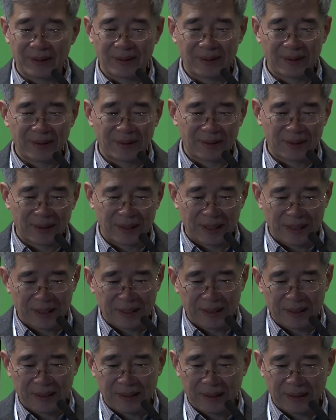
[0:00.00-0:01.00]

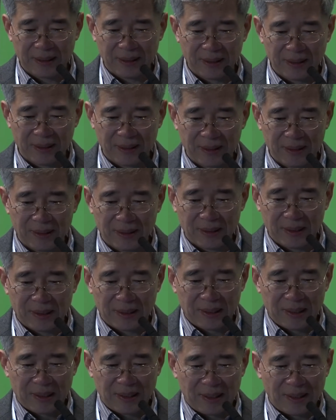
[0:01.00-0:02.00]
Okay.
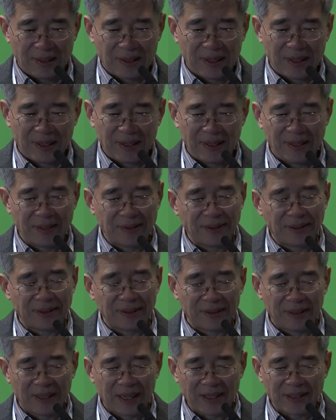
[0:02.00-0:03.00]
Okay. Here's
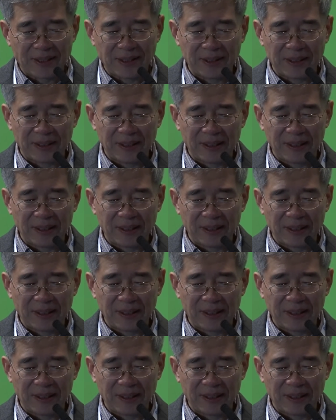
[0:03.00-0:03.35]
a nice,